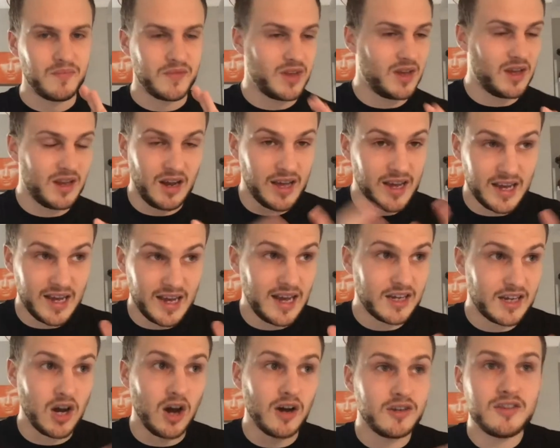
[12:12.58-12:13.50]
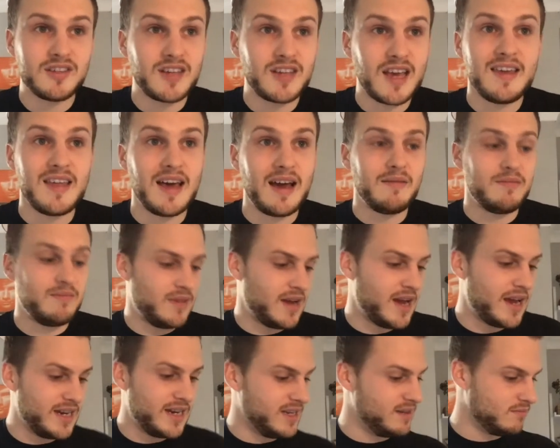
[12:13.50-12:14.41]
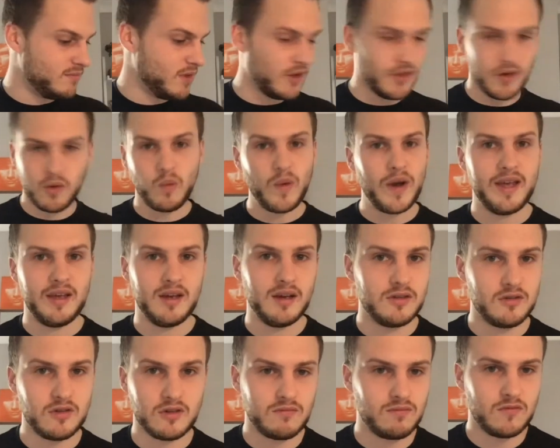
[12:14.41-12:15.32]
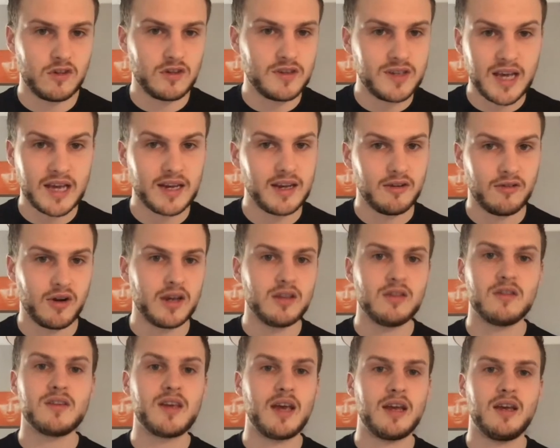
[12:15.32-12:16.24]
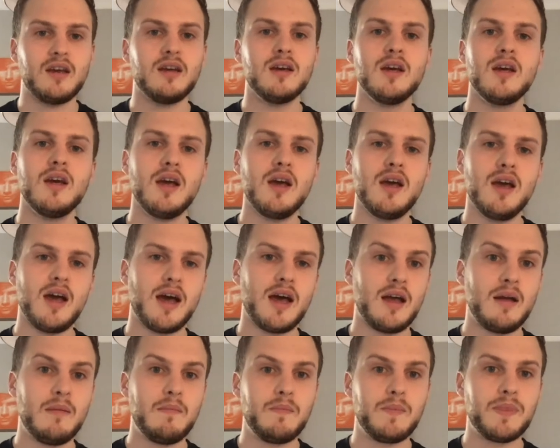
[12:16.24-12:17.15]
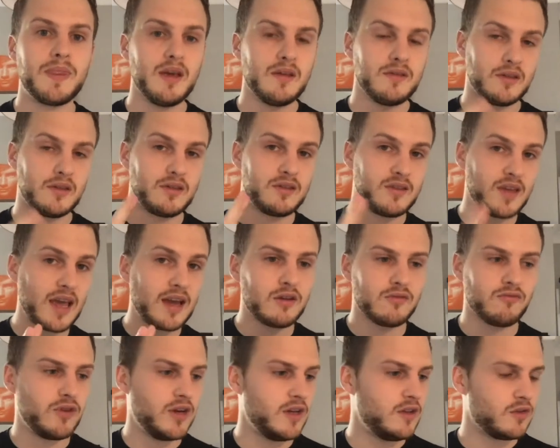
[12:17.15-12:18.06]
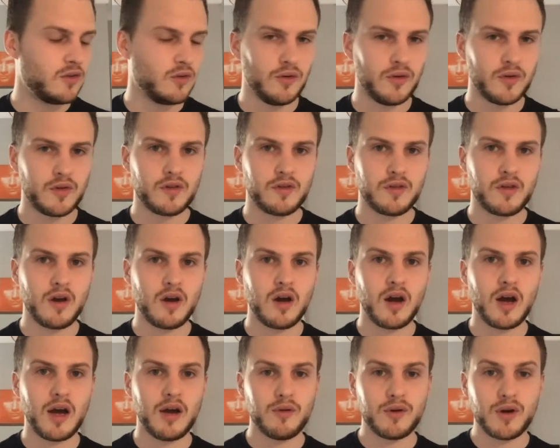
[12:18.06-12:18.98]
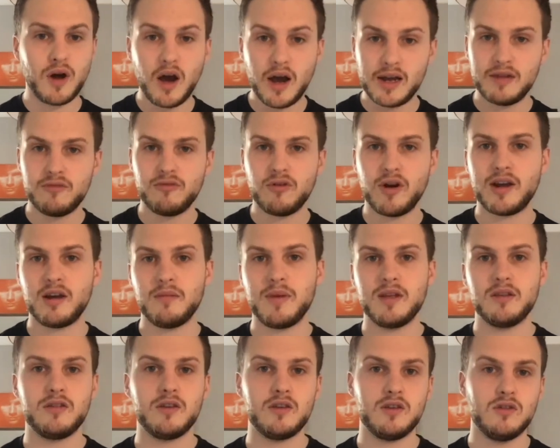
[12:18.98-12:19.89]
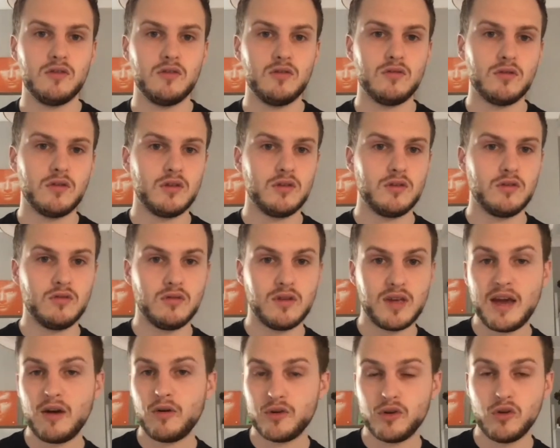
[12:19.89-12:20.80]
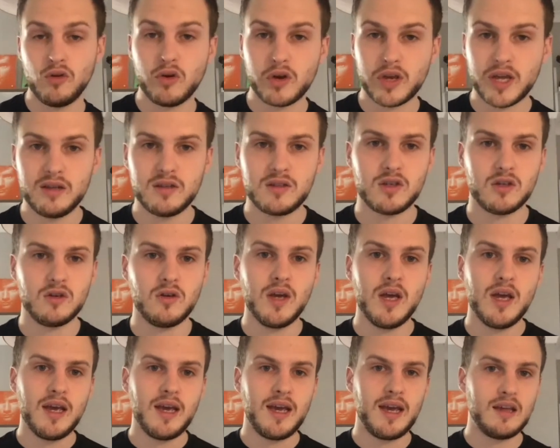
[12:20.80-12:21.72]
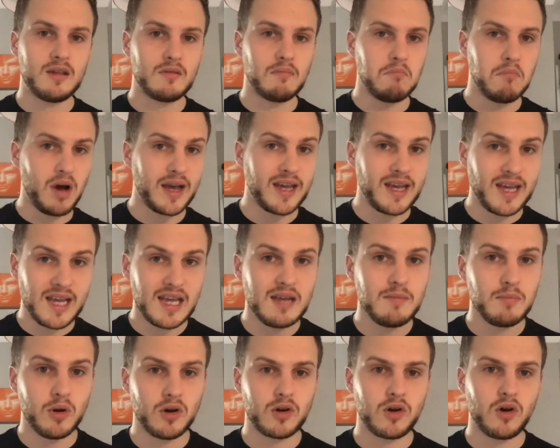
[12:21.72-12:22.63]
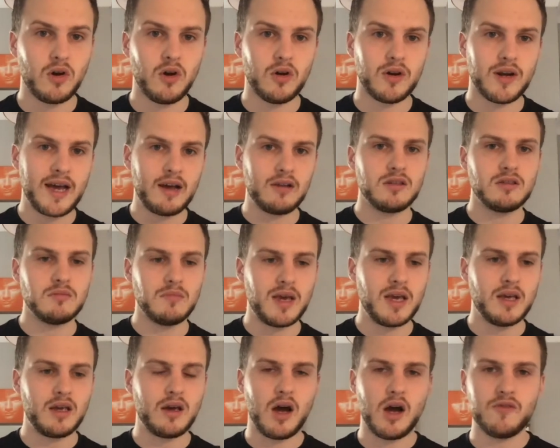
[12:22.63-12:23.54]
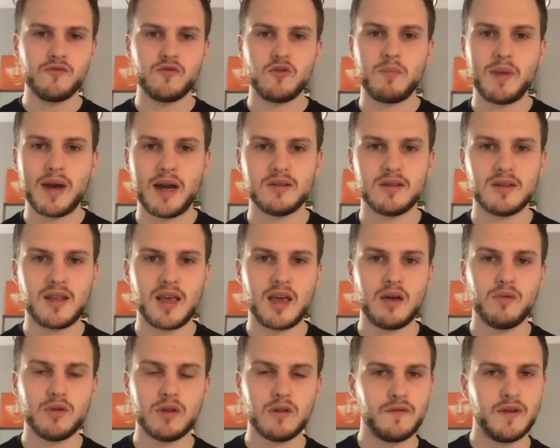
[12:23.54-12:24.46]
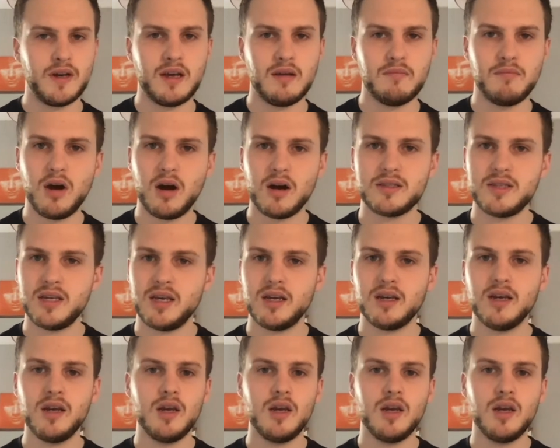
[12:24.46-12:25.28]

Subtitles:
Like, I can't say that any other way. Just get it, right? Just get it. The second resource that I would highly recommend that you get or you look into is my ebook on how to make £100 a day with affiliate marketing.